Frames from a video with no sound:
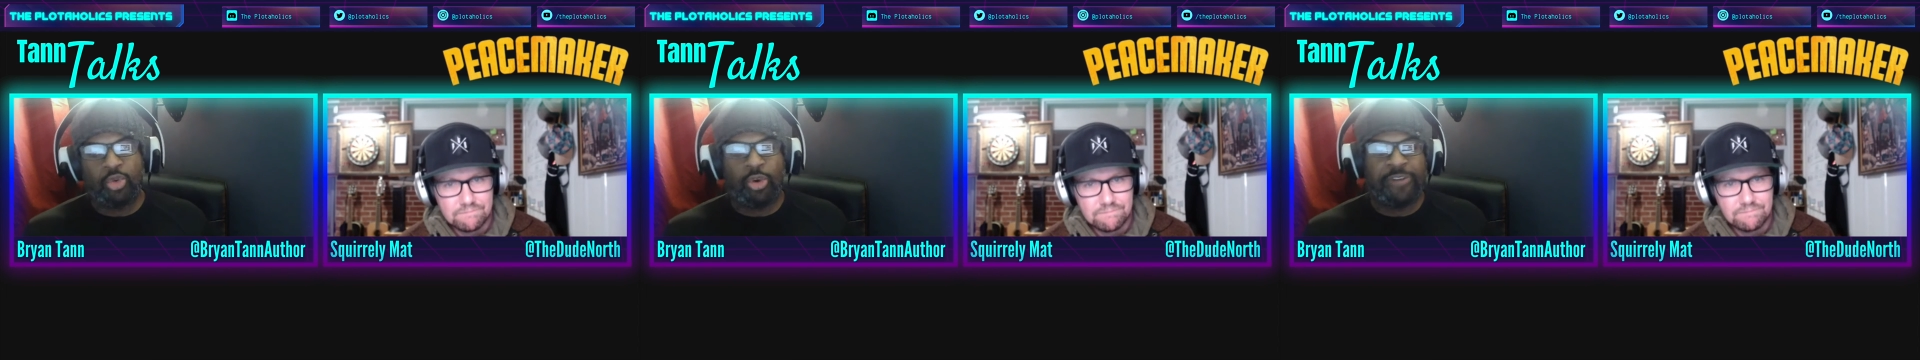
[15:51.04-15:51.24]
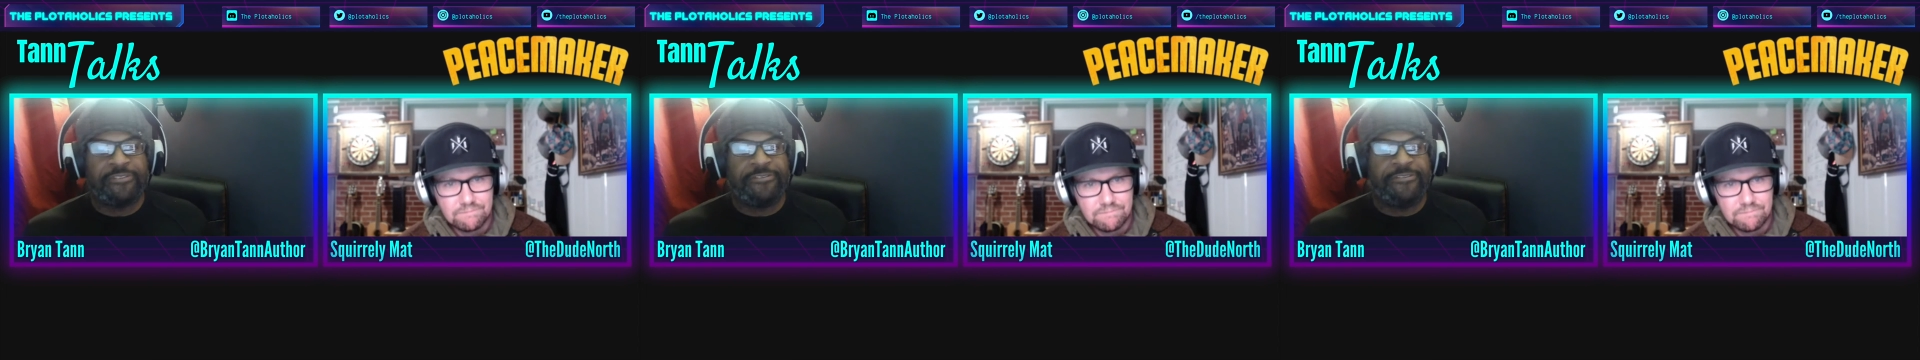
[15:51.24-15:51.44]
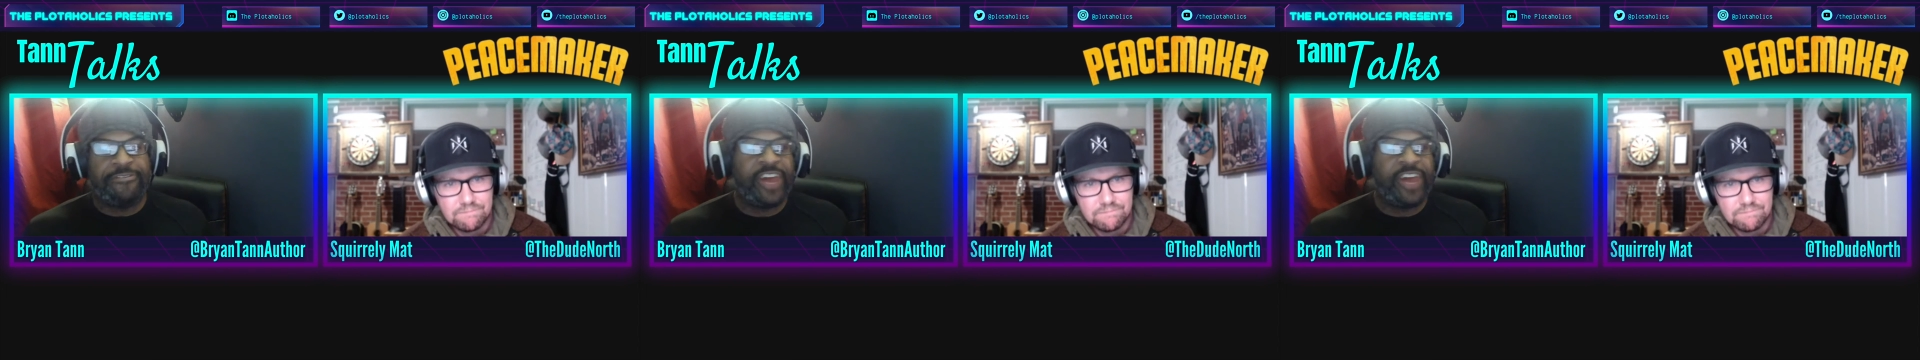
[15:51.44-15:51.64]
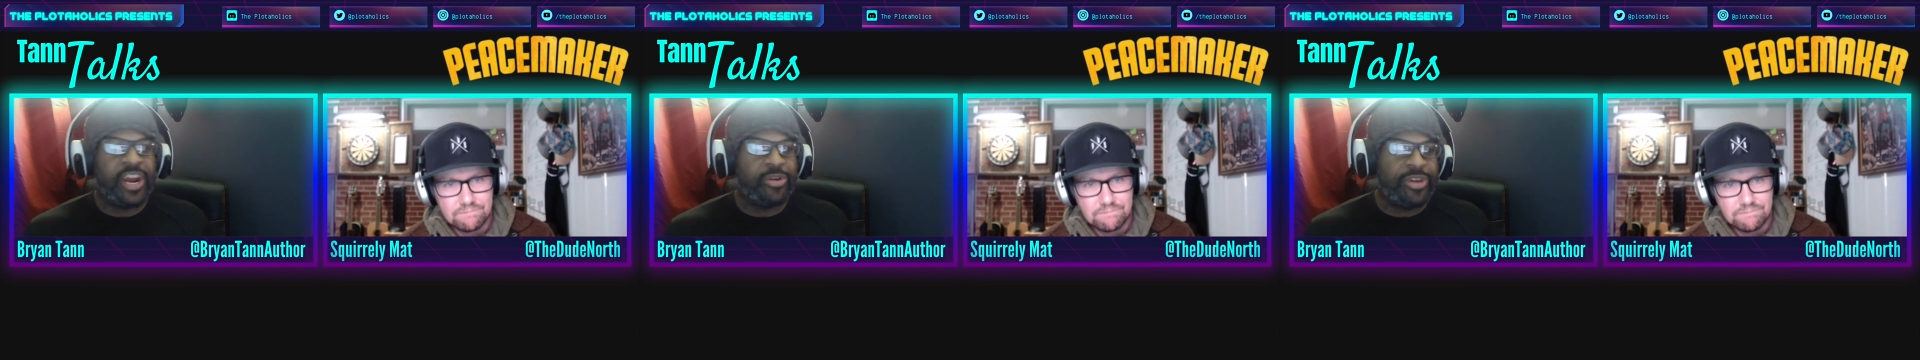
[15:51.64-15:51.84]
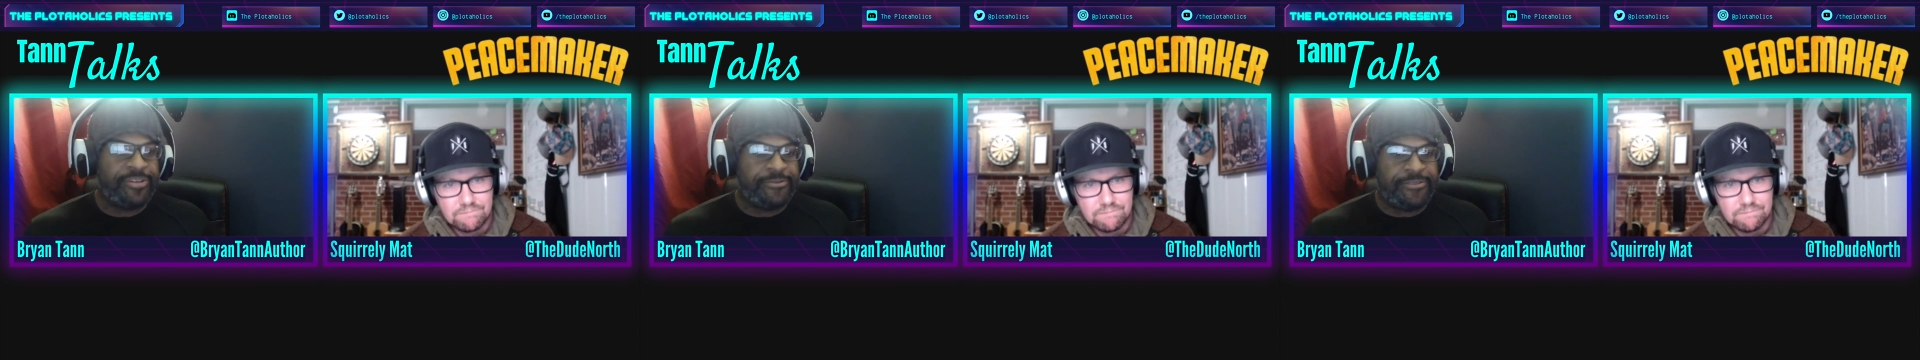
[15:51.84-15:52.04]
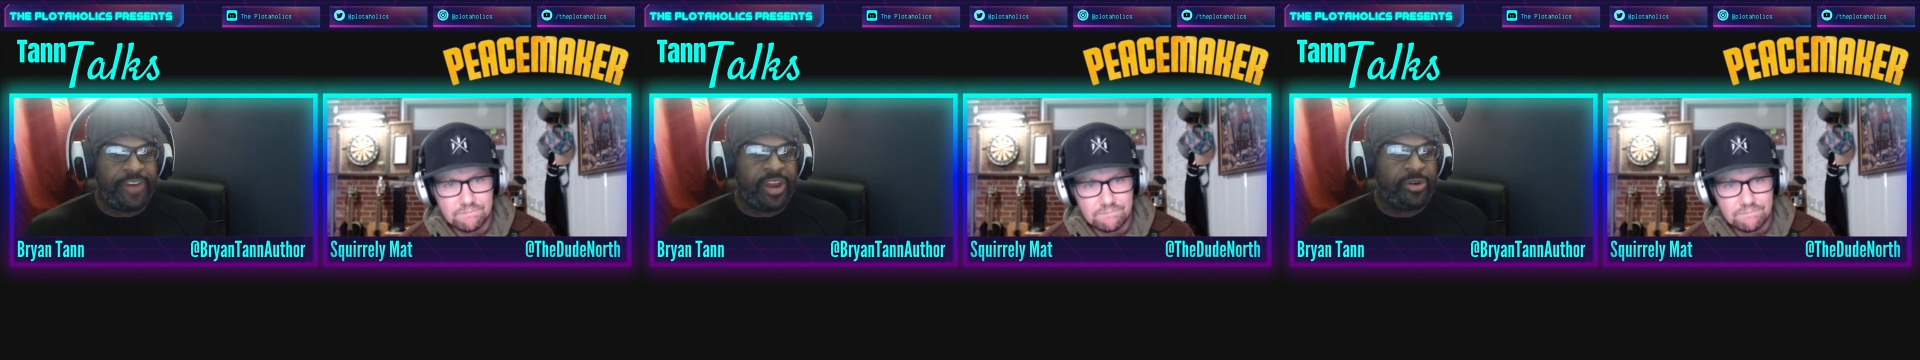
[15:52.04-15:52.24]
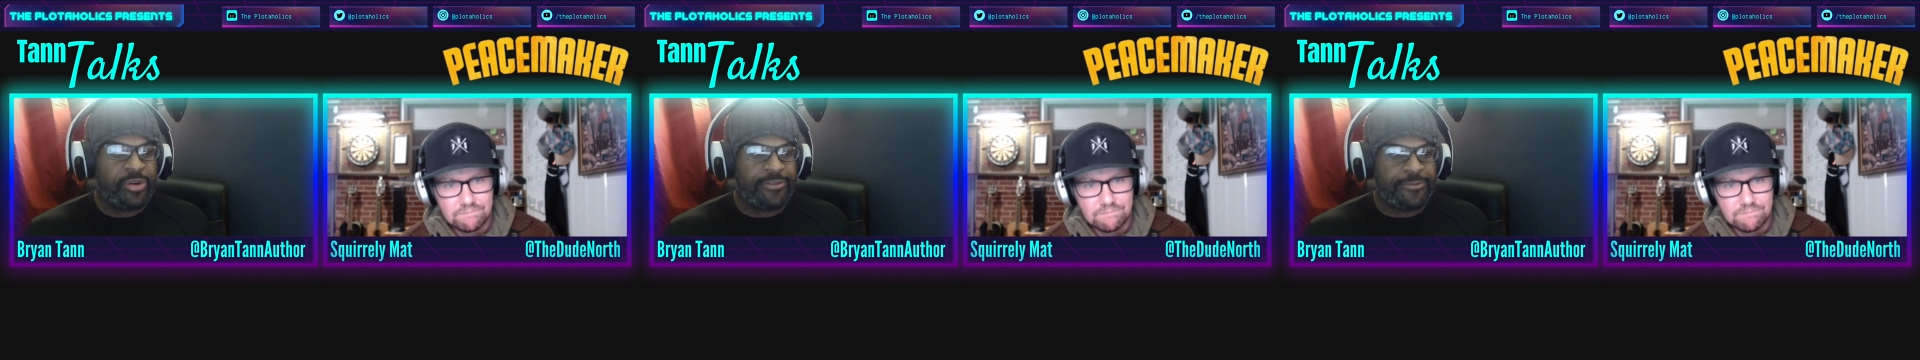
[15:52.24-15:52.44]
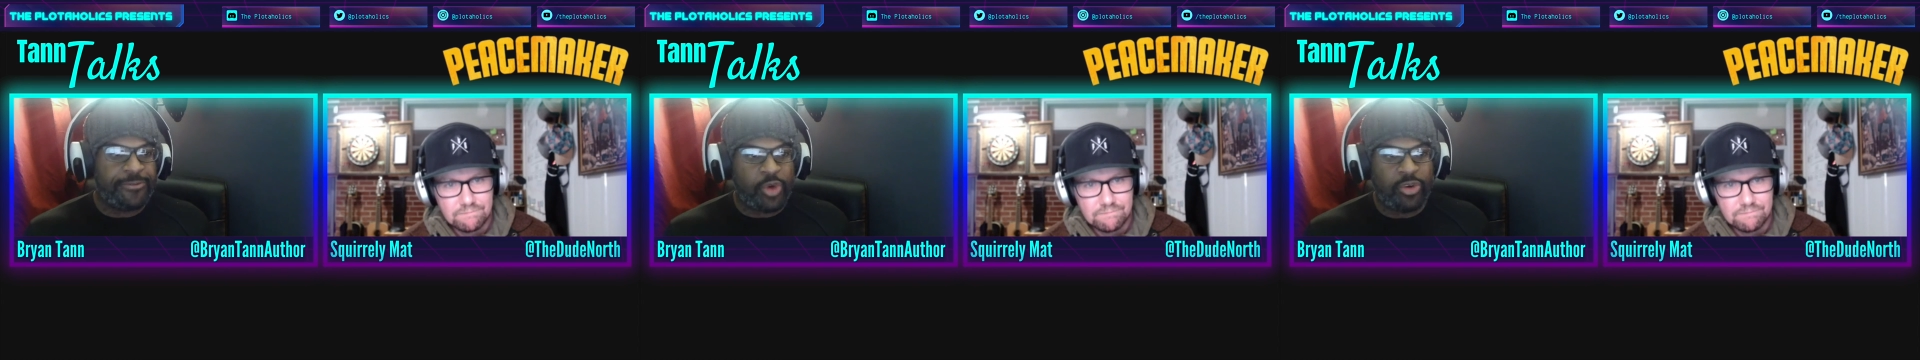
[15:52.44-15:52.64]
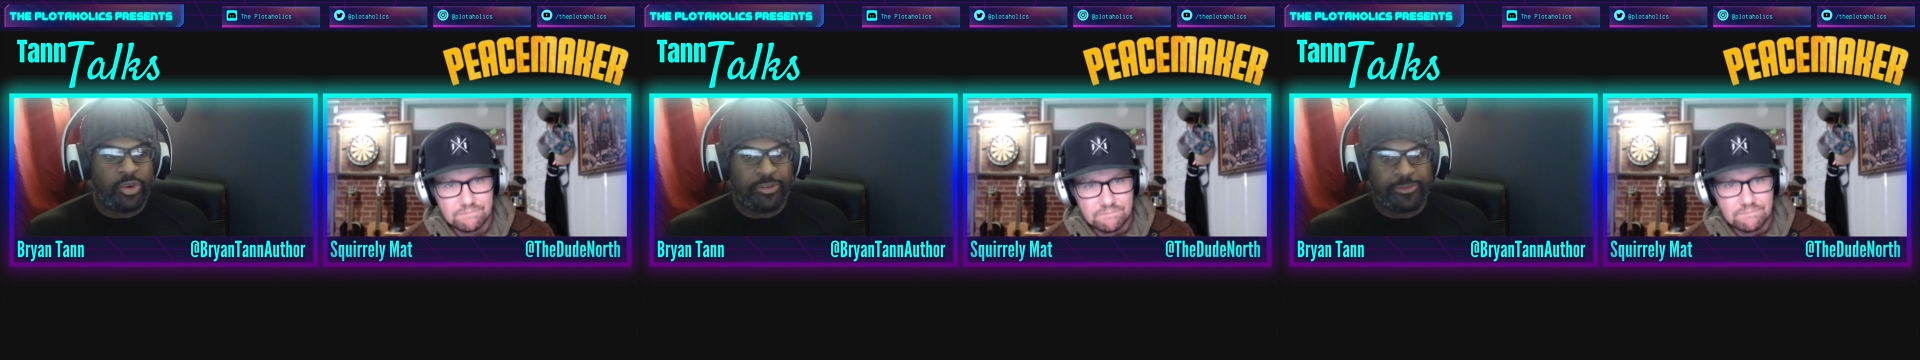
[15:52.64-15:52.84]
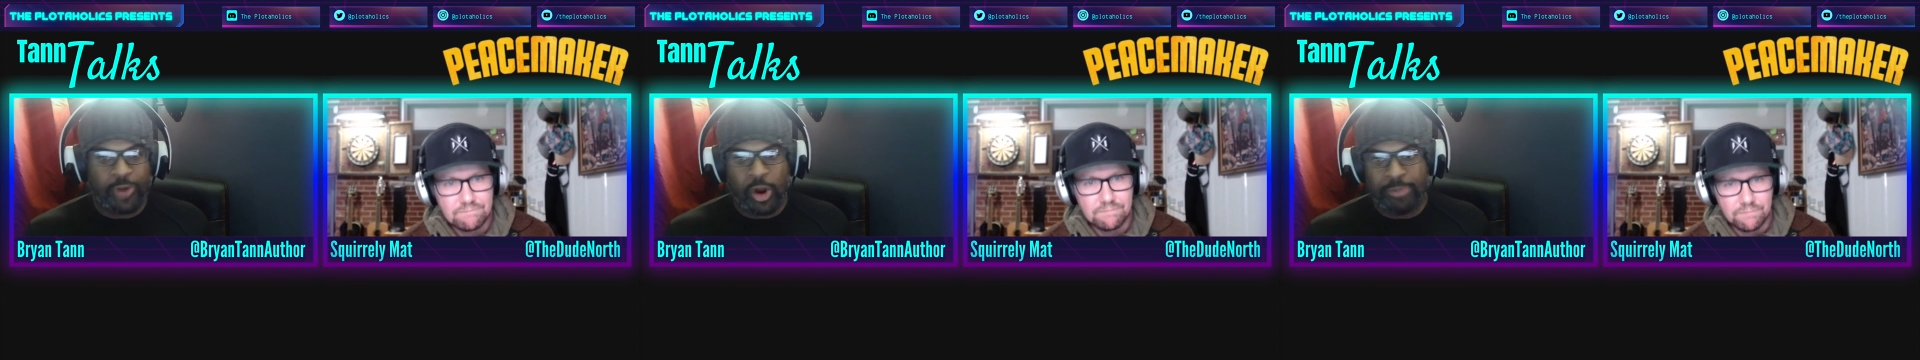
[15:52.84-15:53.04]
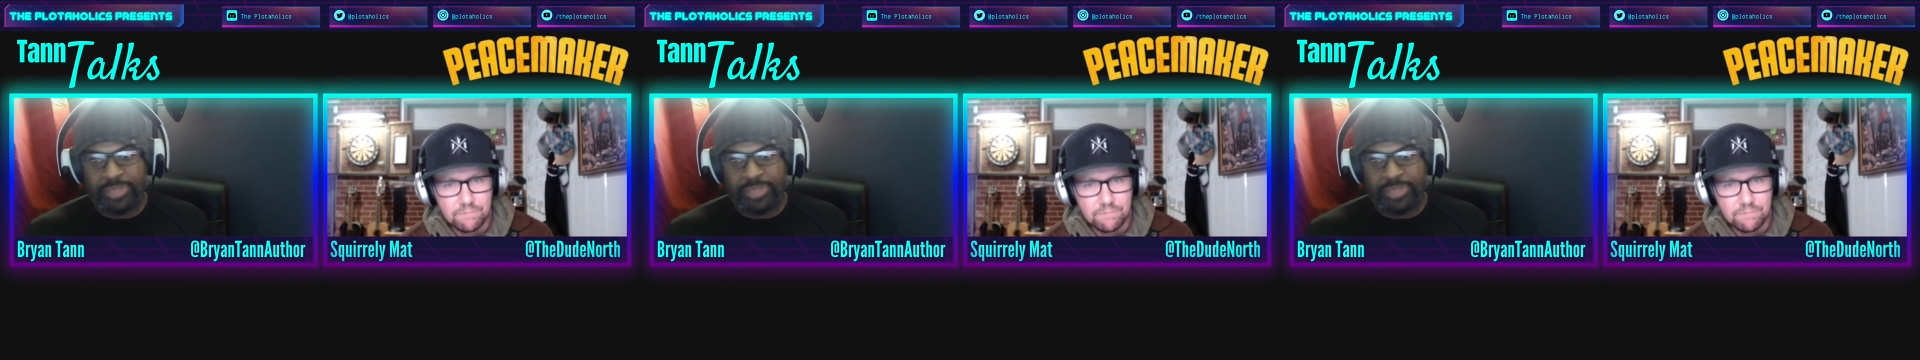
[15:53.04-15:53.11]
Speaker 1: were very, very few and far